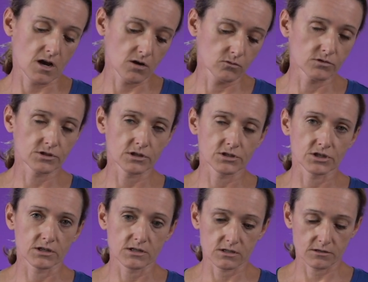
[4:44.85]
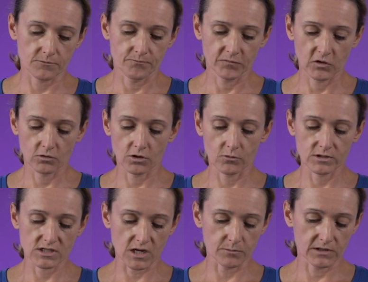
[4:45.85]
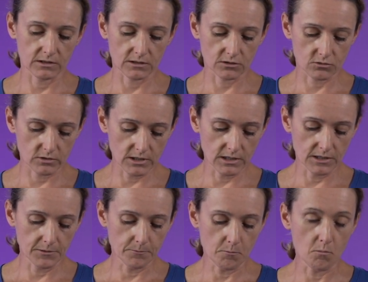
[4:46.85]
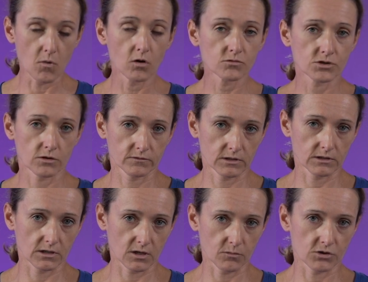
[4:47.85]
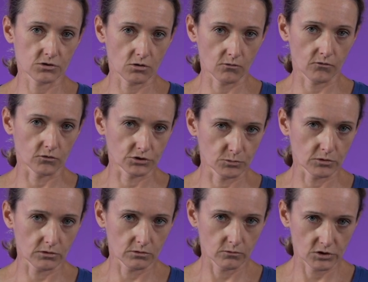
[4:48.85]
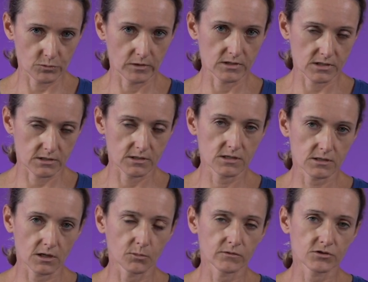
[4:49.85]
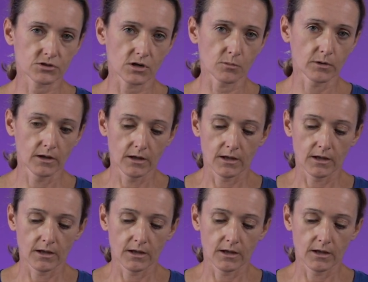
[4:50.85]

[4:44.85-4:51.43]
I would suggest to go with something that really most of the time is comfortable, which means this type of strap,